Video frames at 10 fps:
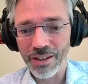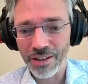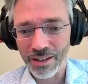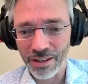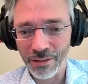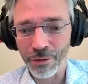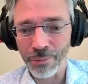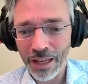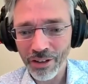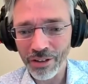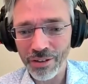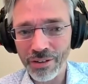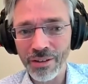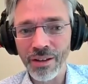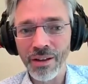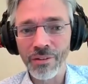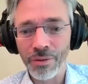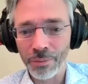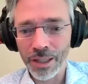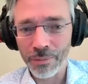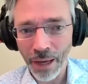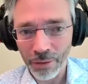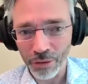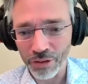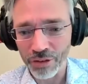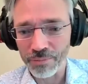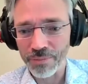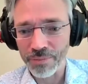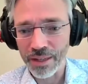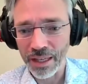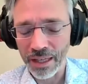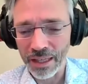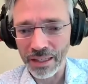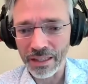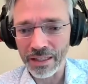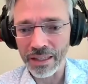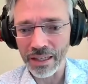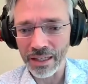information from the amounts. And